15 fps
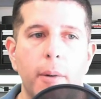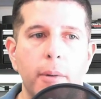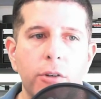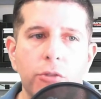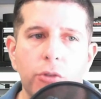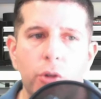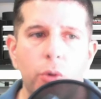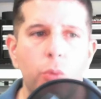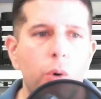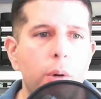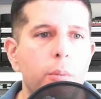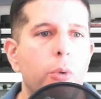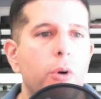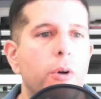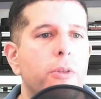I'm going to show you
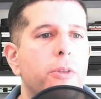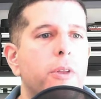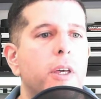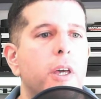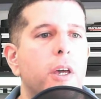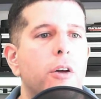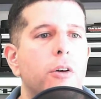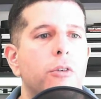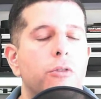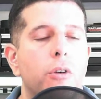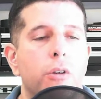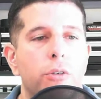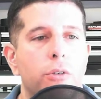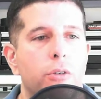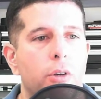one more thing here
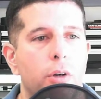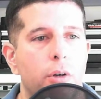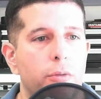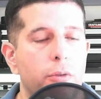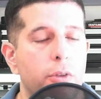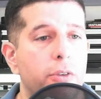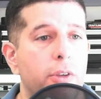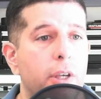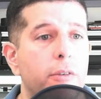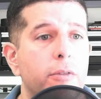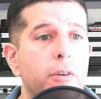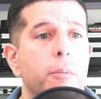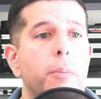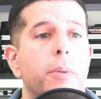just for the sake of